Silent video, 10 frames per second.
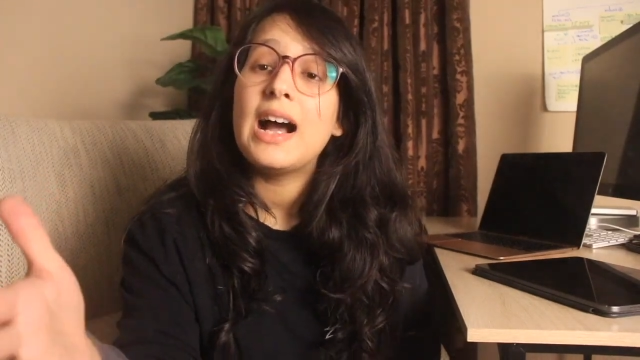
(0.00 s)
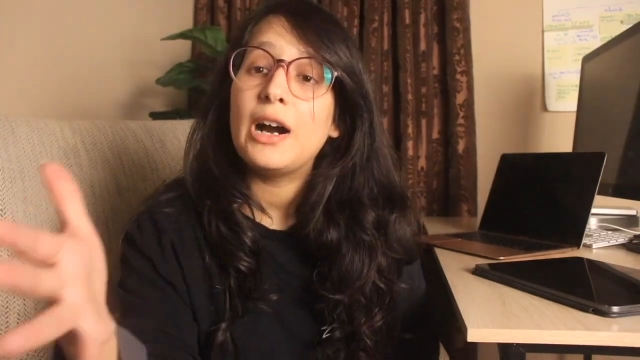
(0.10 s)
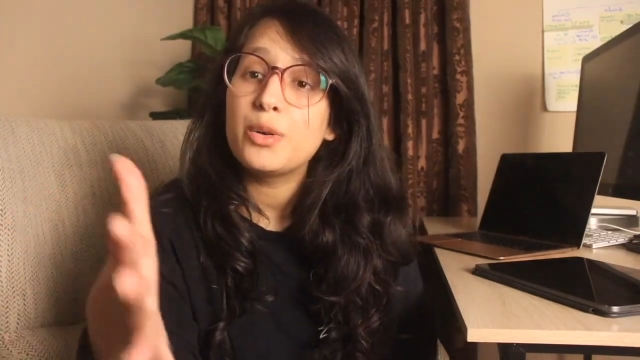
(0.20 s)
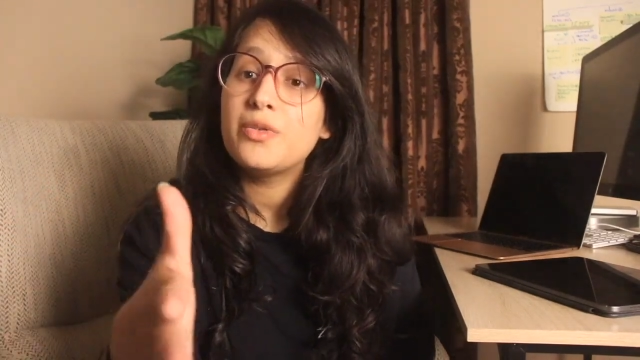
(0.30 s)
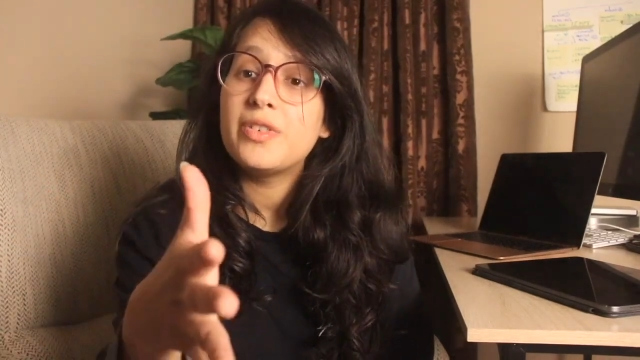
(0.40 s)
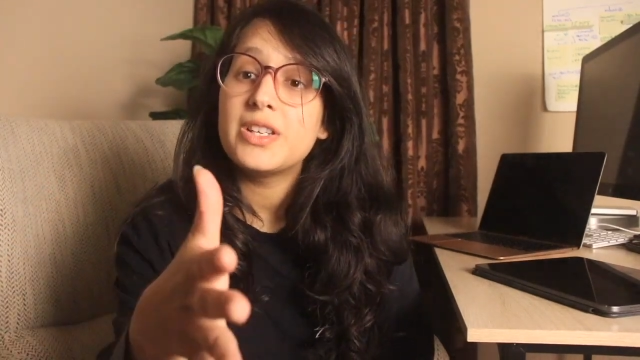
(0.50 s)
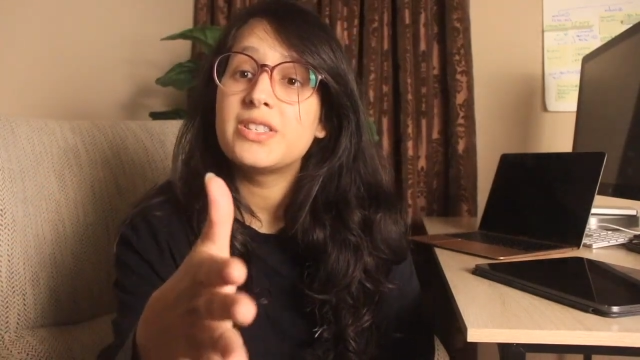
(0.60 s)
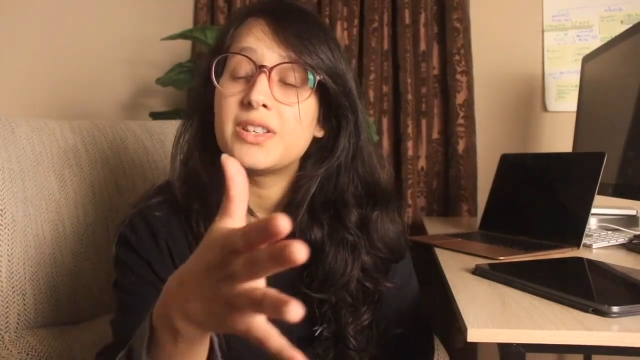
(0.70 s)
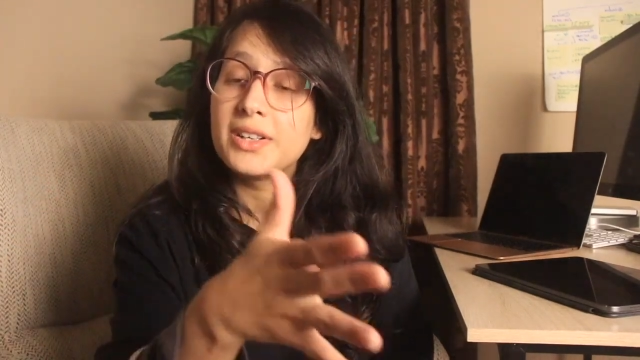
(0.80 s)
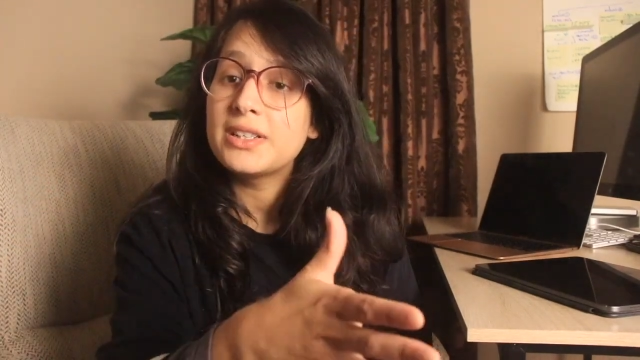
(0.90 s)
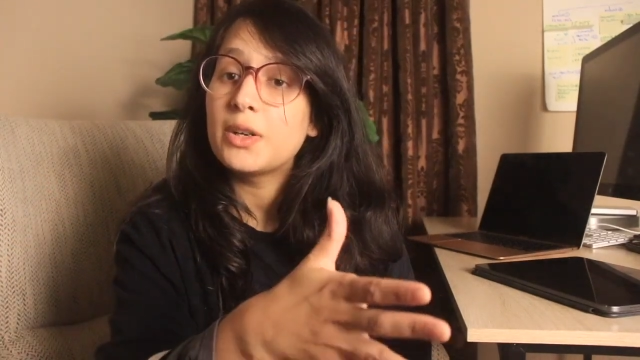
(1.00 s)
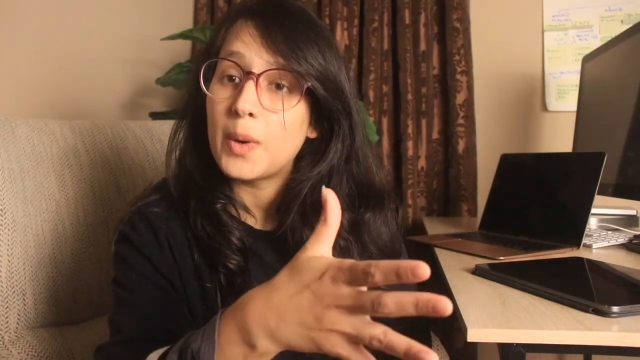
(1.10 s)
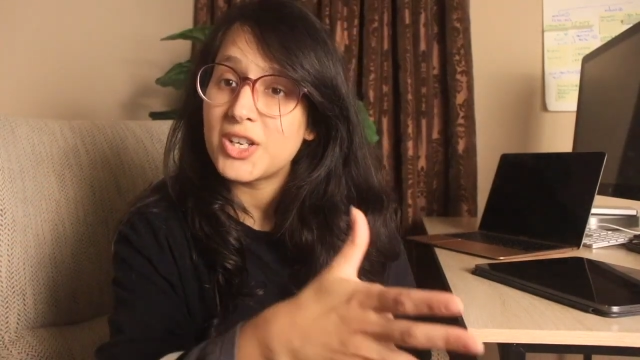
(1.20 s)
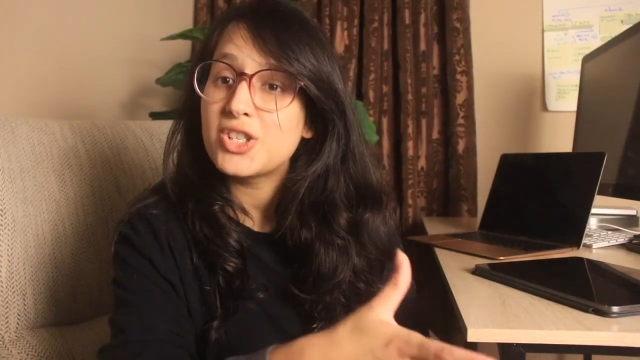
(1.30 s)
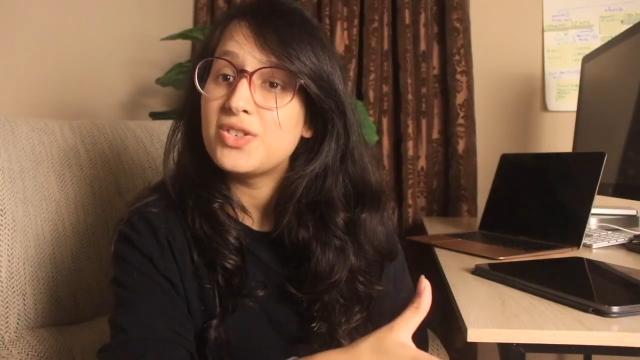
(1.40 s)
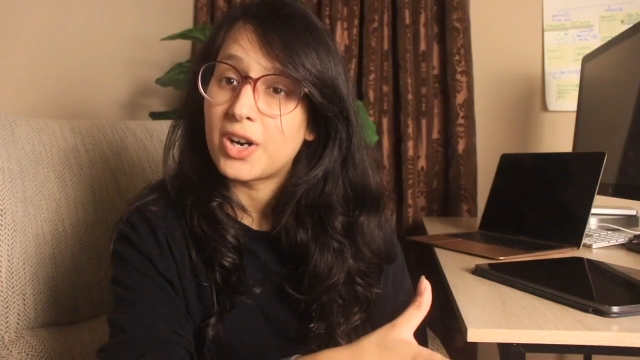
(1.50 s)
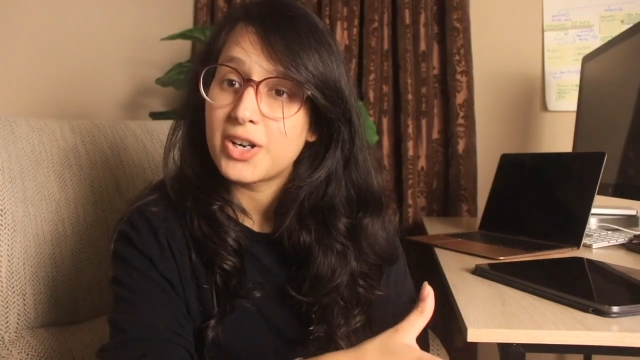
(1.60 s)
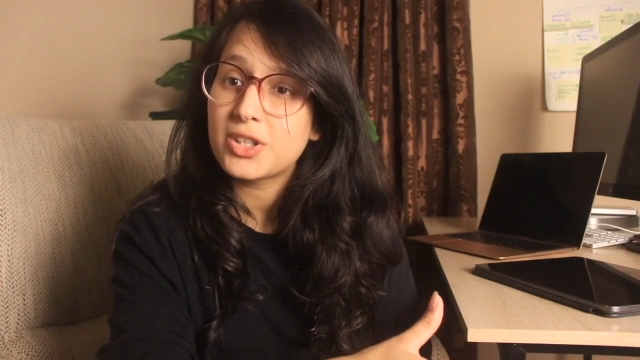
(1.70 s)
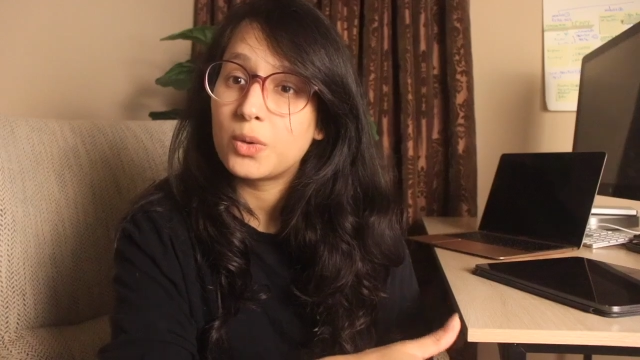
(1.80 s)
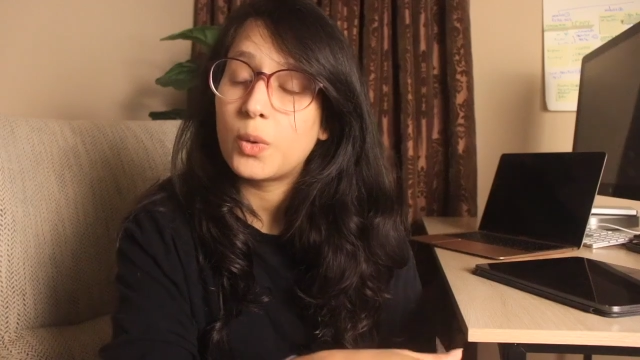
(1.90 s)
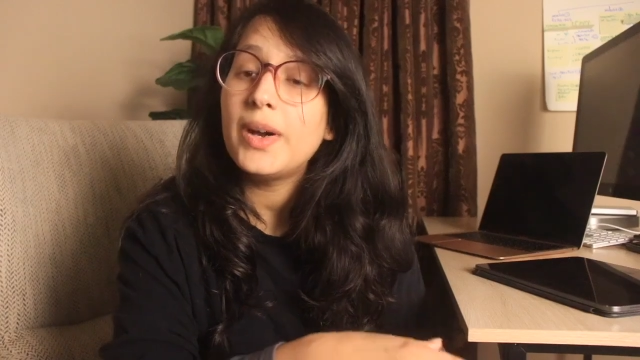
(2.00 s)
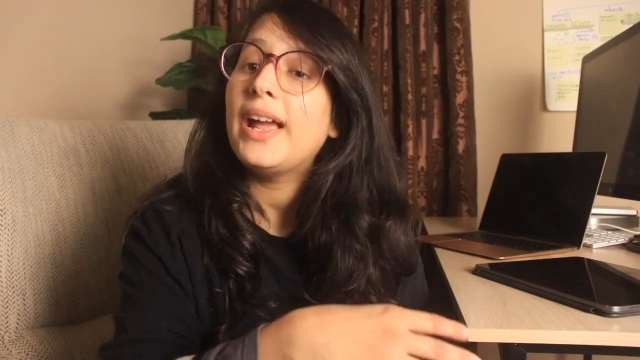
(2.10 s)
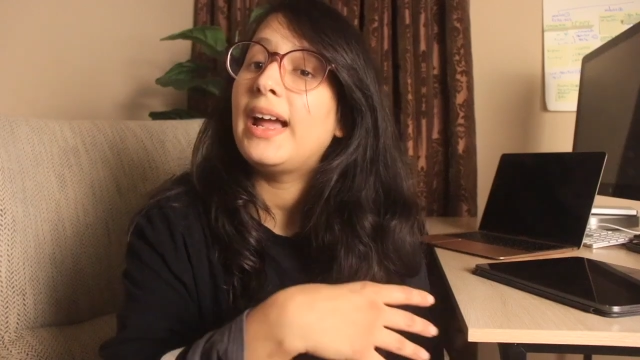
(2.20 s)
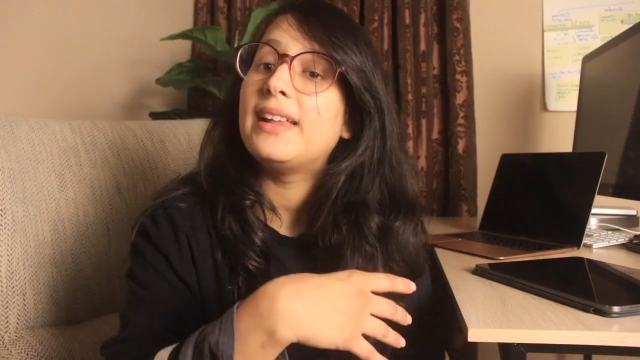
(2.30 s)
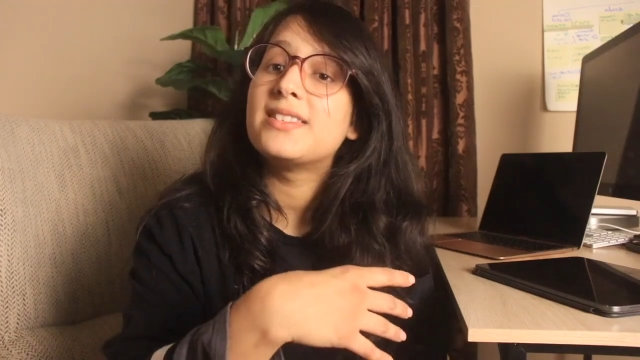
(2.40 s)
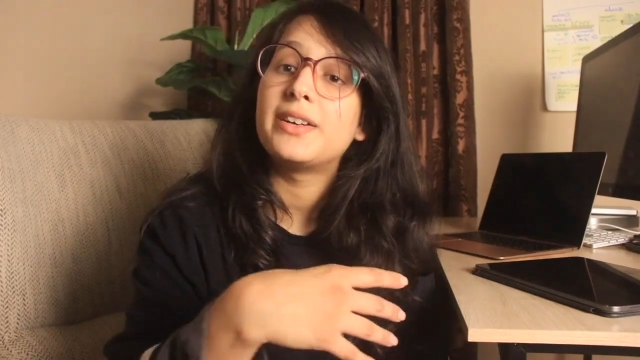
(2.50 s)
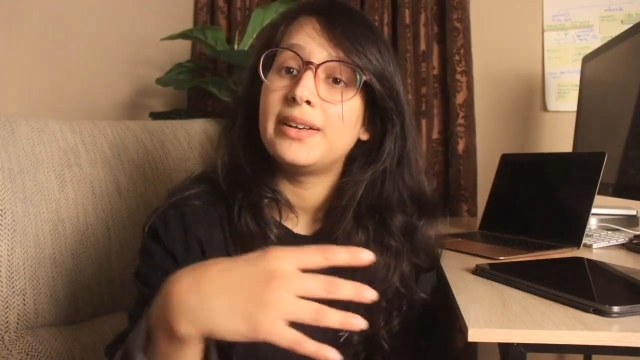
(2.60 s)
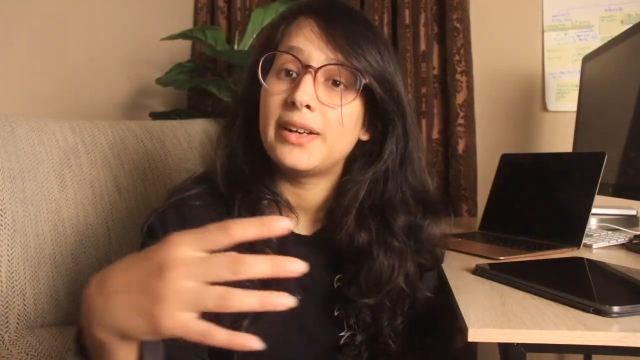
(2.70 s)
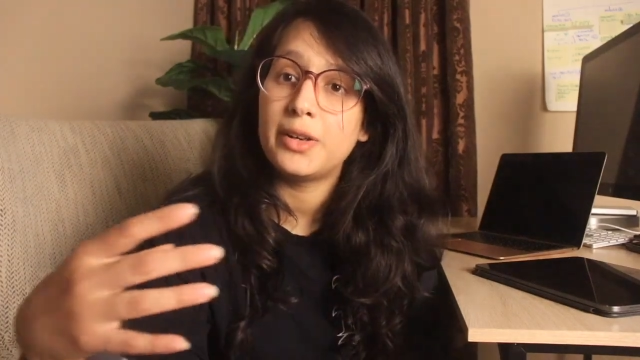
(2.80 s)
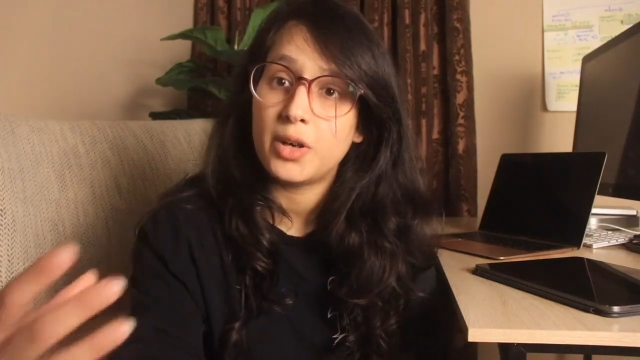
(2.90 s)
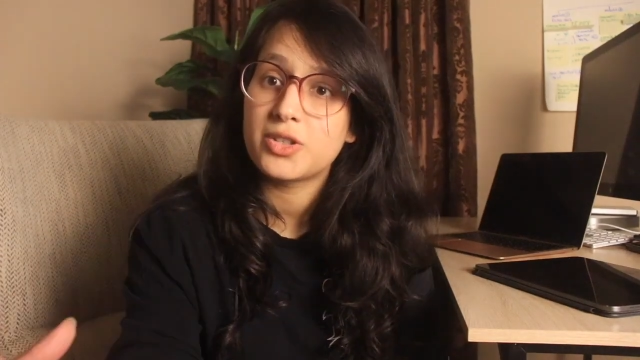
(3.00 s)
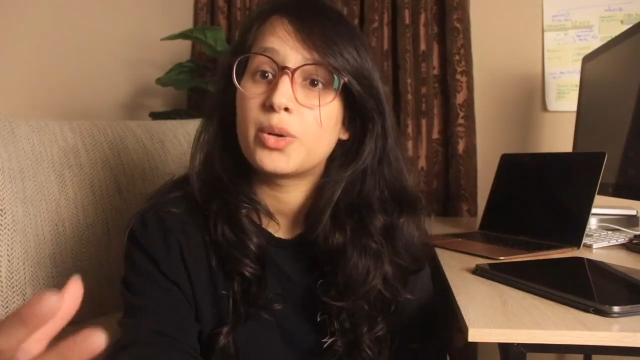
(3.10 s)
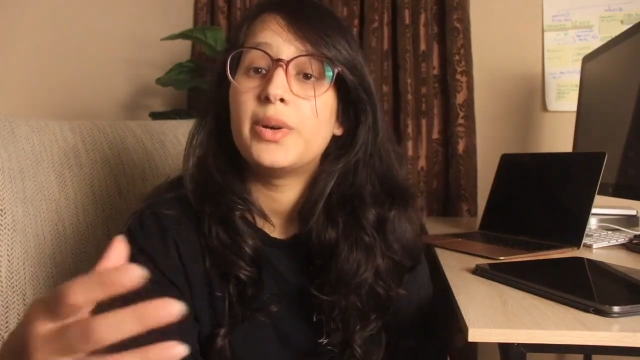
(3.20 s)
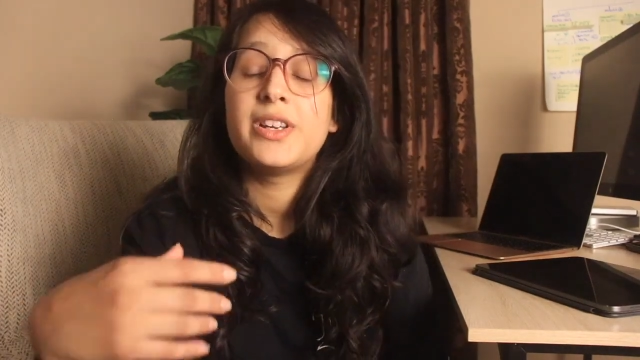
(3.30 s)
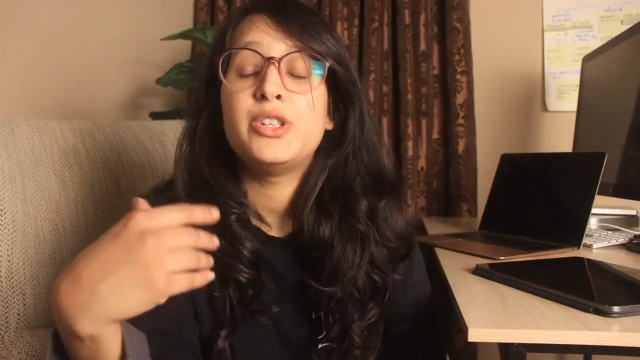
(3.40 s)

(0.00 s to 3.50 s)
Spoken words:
out of which certain questions are scored and certain are not scored,